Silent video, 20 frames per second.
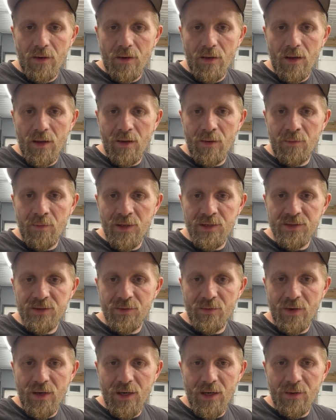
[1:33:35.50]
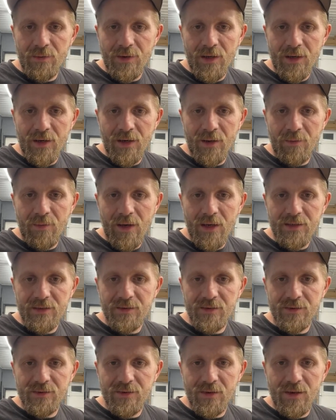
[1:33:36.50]
Hey, missed you a while, but now getting back to
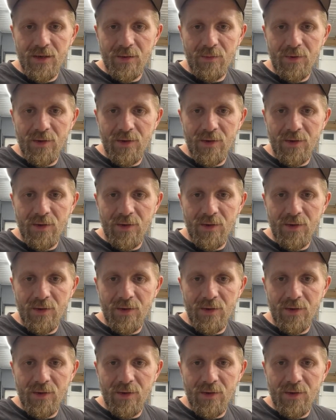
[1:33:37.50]
enjoy it.